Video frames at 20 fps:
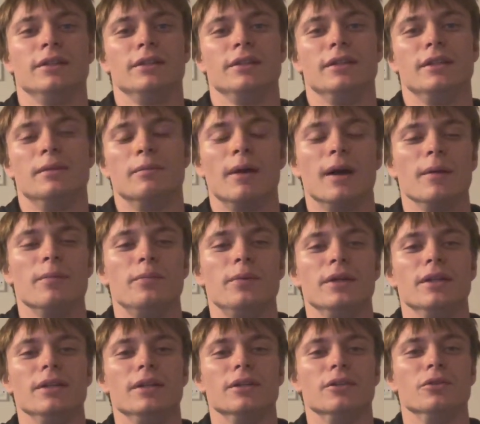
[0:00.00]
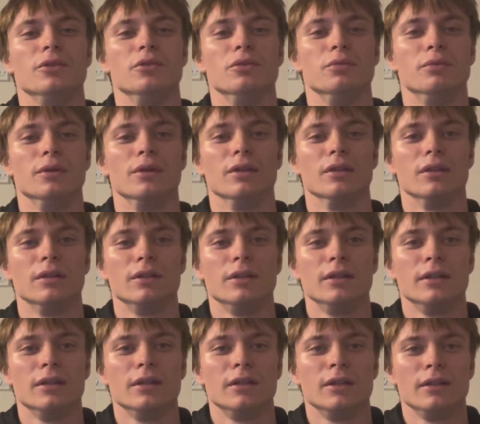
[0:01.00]
in my opinion, you will
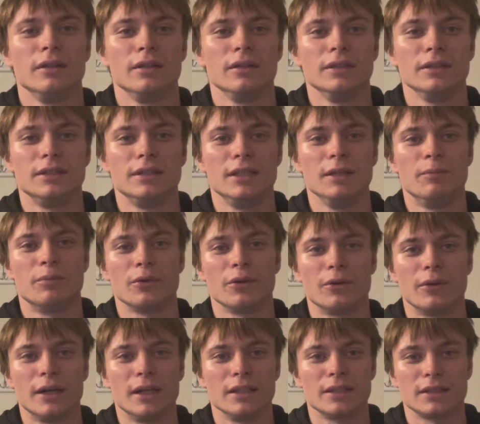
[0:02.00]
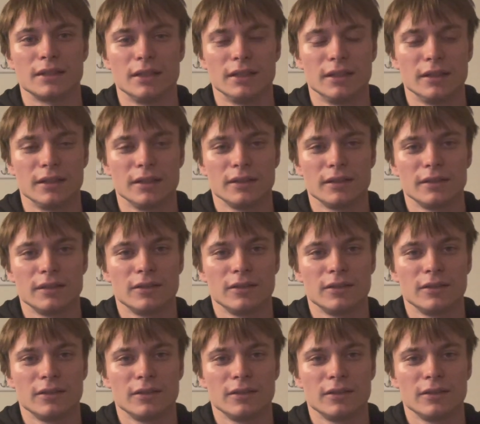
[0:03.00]
see progress there.